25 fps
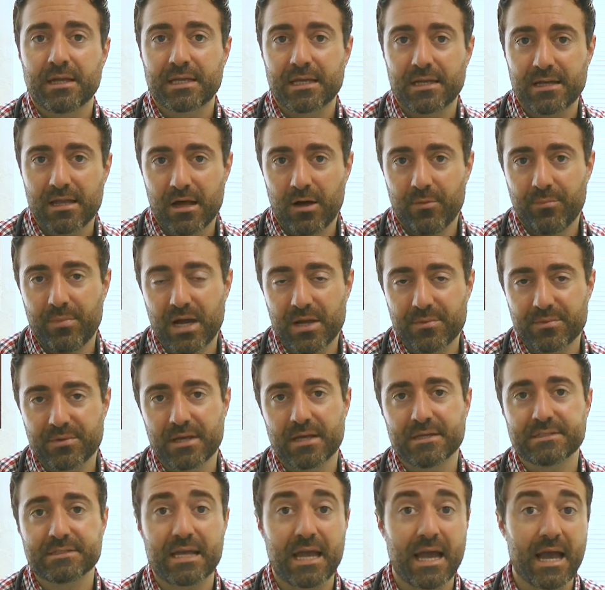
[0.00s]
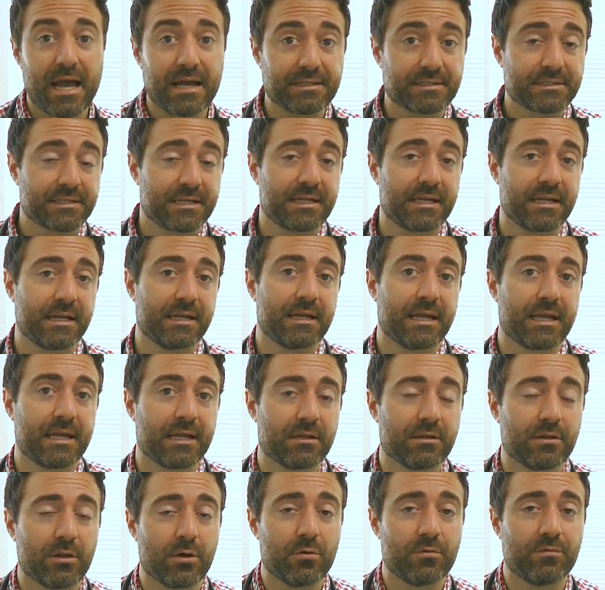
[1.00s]
can help IBS, as can
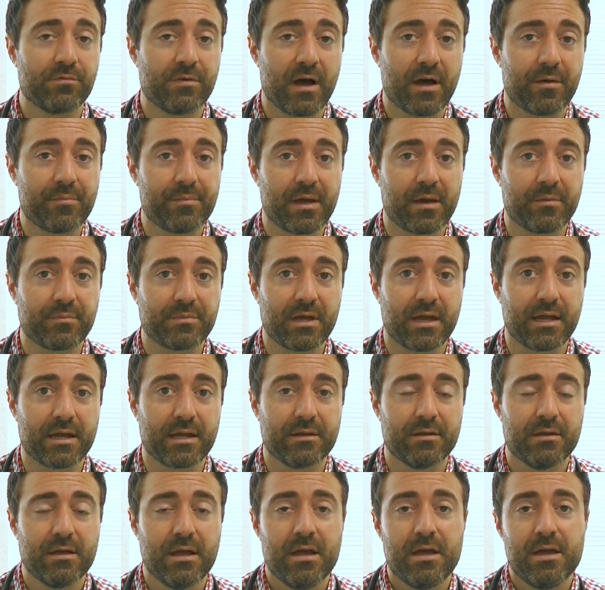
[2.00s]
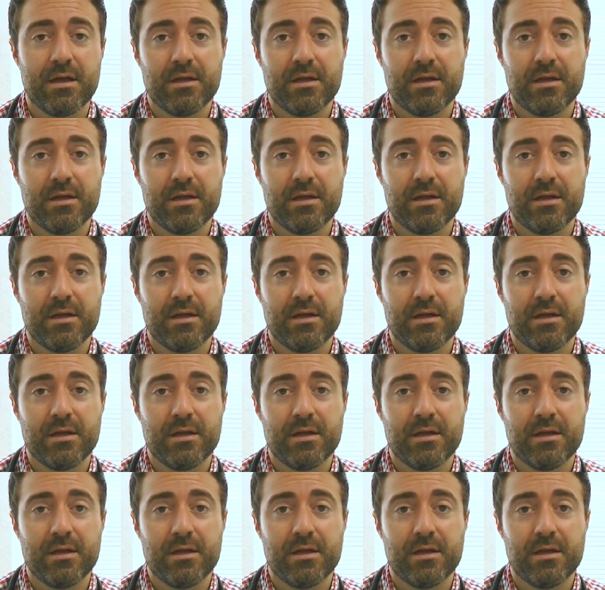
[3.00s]
a low FODMAP diet.